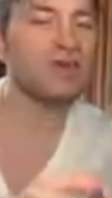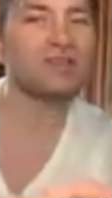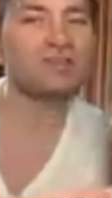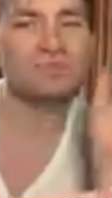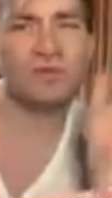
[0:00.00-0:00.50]

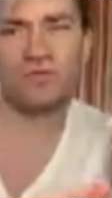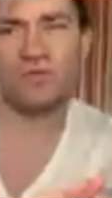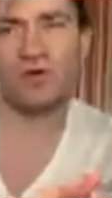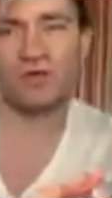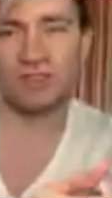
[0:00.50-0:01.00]
This is
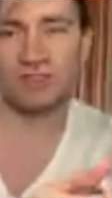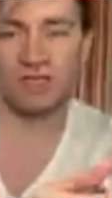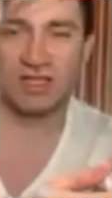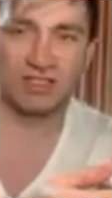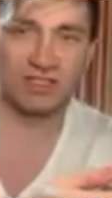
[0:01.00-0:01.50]
before they
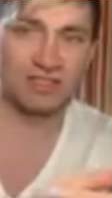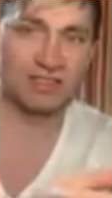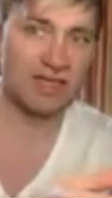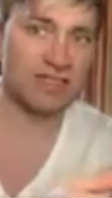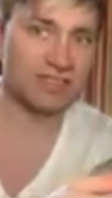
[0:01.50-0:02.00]

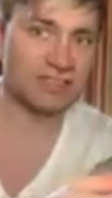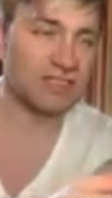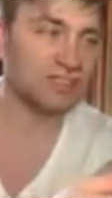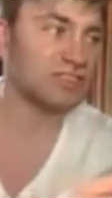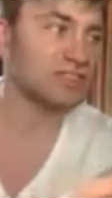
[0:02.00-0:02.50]
decided to
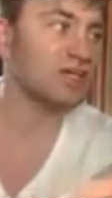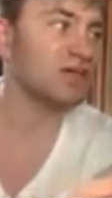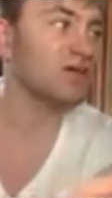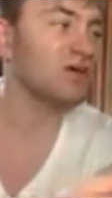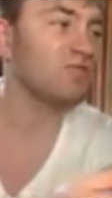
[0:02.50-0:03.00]
change and
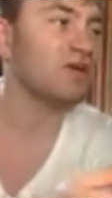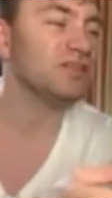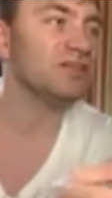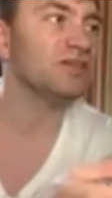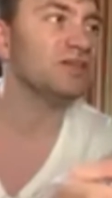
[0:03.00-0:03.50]
say
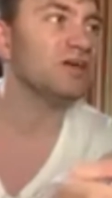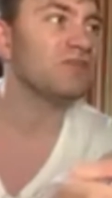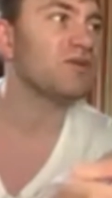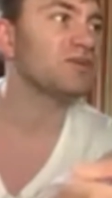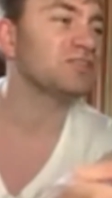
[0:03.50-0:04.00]
rated E
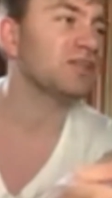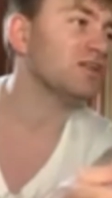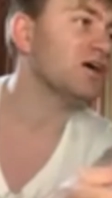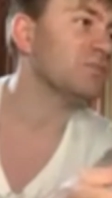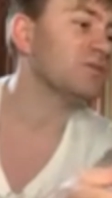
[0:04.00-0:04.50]
for ages
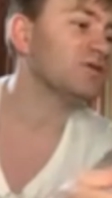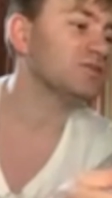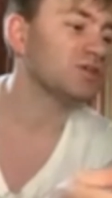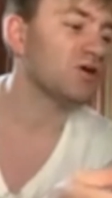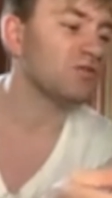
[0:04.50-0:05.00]
10 up.
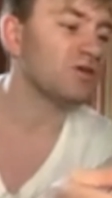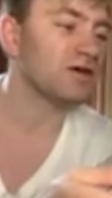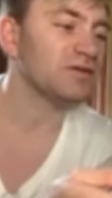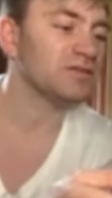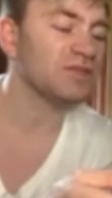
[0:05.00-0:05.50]
So yeah,
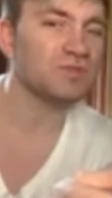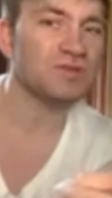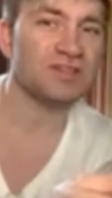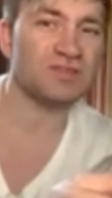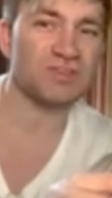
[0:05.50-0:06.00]
this
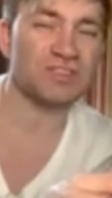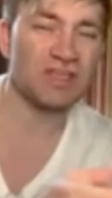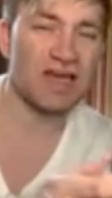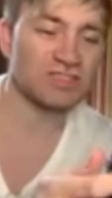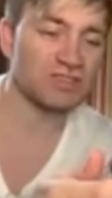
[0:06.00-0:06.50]
one
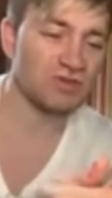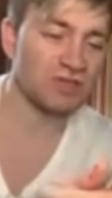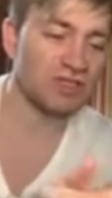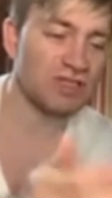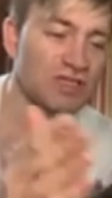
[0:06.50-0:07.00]
was actually
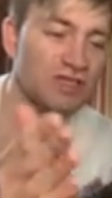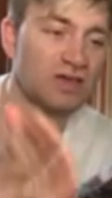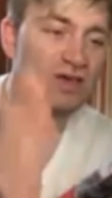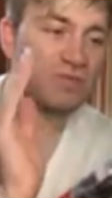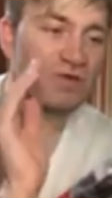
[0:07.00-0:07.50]
when E
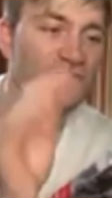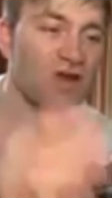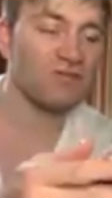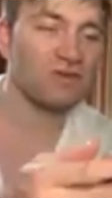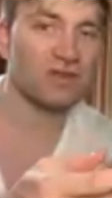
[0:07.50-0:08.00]
made for
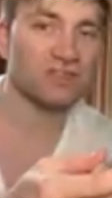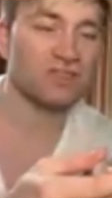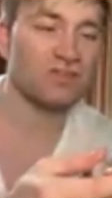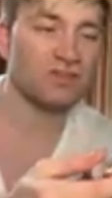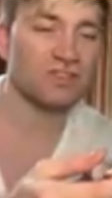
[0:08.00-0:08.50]
everyone
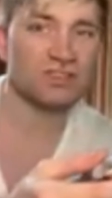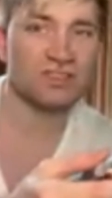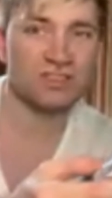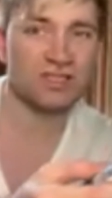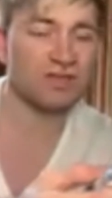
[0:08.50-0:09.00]
instead of just
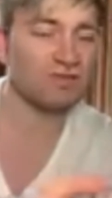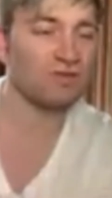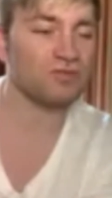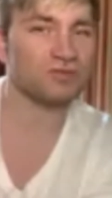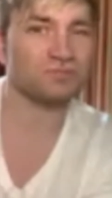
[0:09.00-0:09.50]

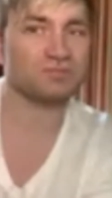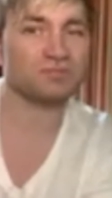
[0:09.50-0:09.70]
10-year-olds.